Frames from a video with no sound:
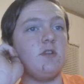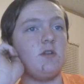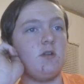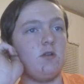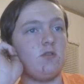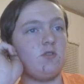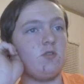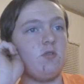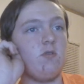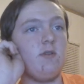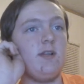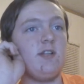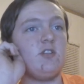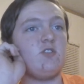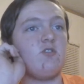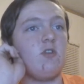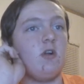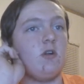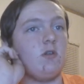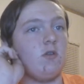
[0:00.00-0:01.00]
The
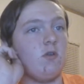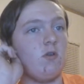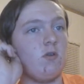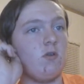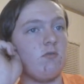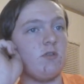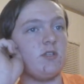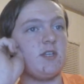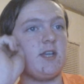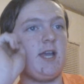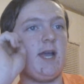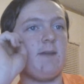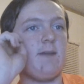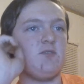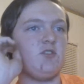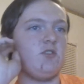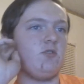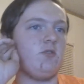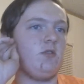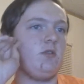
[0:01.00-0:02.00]
notorious drug lord was
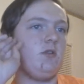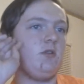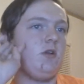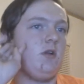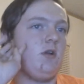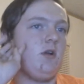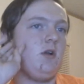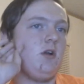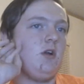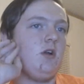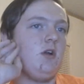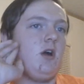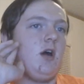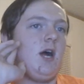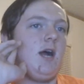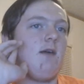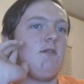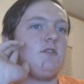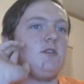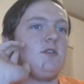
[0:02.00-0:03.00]
captured.
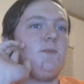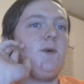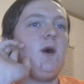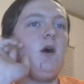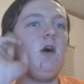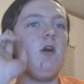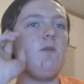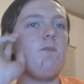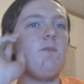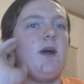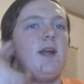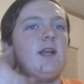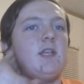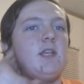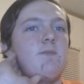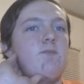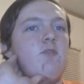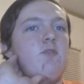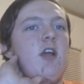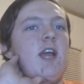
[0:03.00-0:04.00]
I was appalled by
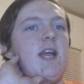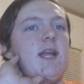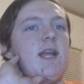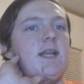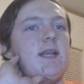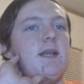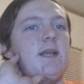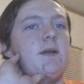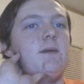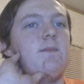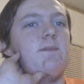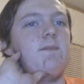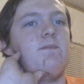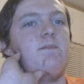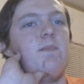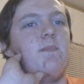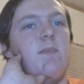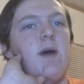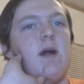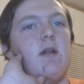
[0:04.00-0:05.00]
his bragging
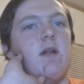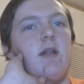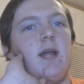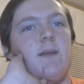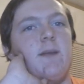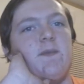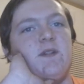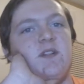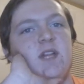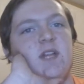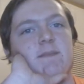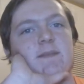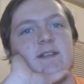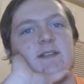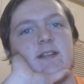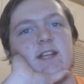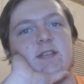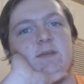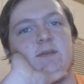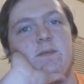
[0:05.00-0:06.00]
about an
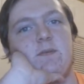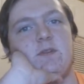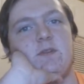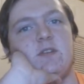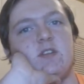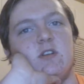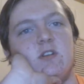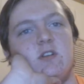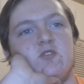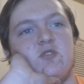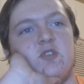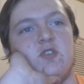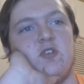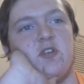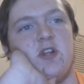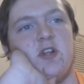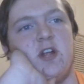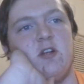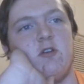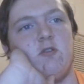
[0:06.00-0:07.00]
epidemic that's keeping this country
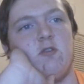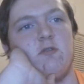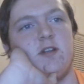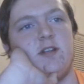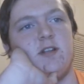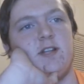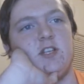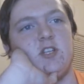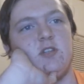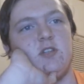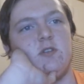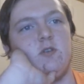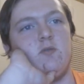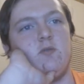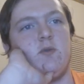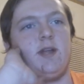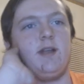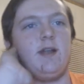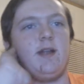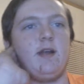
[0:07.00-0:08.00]
on heroin addiction, the
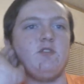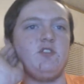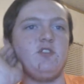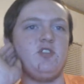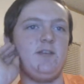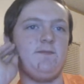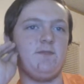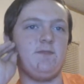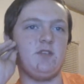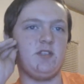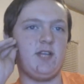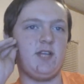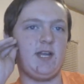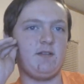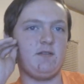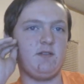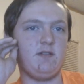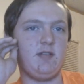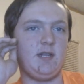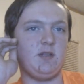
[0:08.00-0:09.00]
White House Chief of
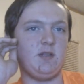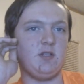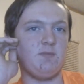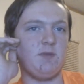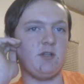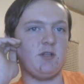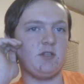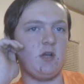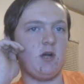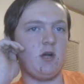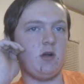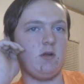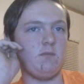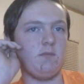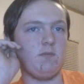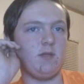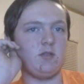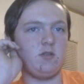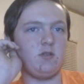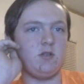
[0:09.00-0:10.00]
Staff Dennis
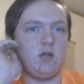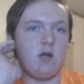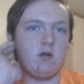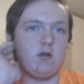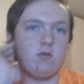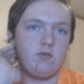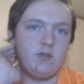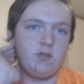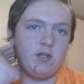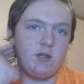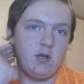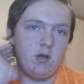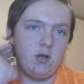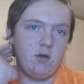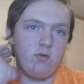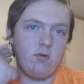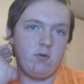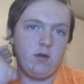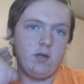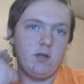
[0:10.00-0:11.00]

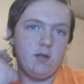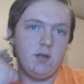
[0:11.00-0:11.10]
McDonough